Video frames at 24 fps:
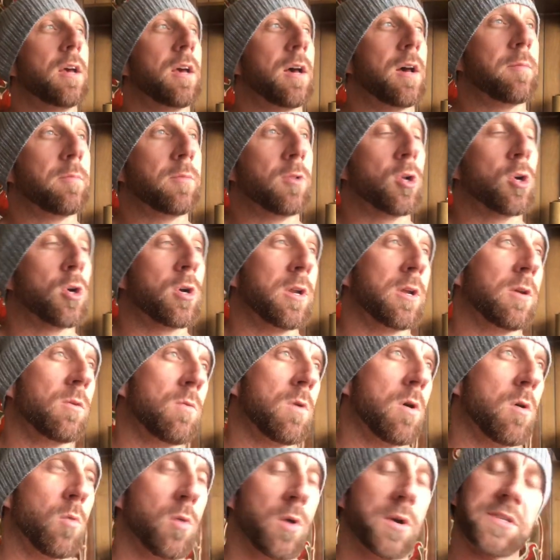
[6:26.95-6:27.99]
I'm learning
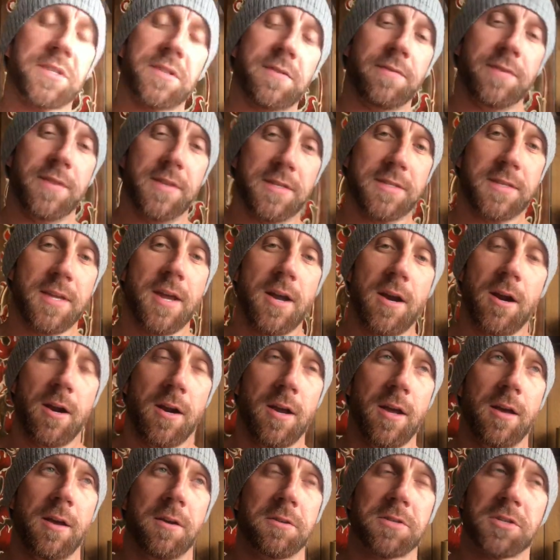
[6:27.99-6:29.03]
what works for this
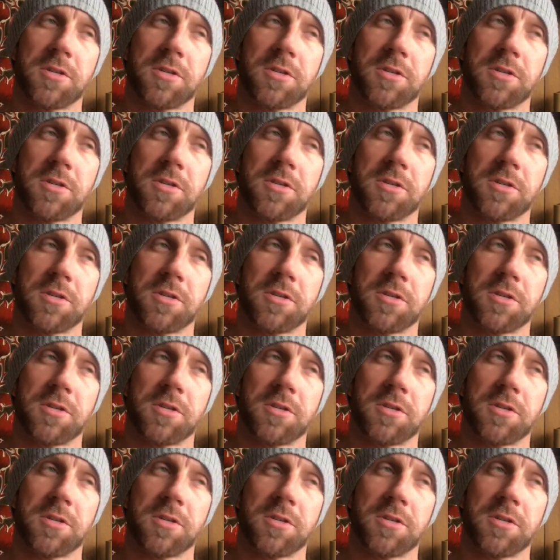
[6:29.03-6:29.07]
area,